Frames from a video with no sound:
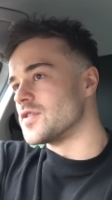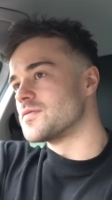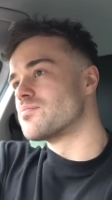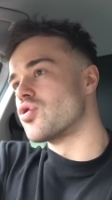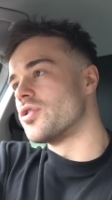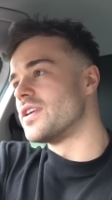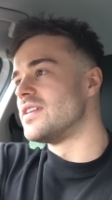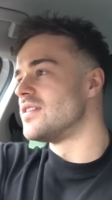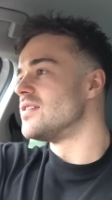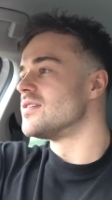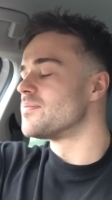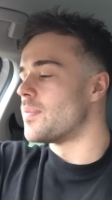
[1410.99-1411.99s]
Was prodded
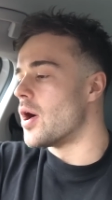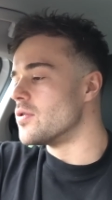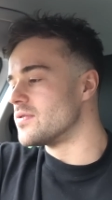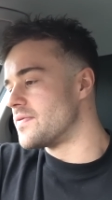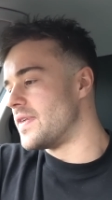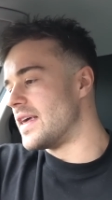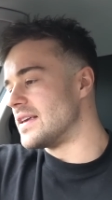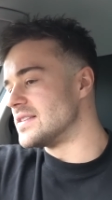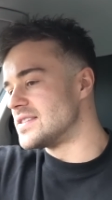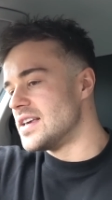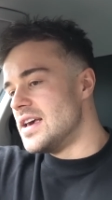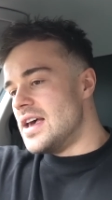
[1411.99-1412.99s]
and poked at things,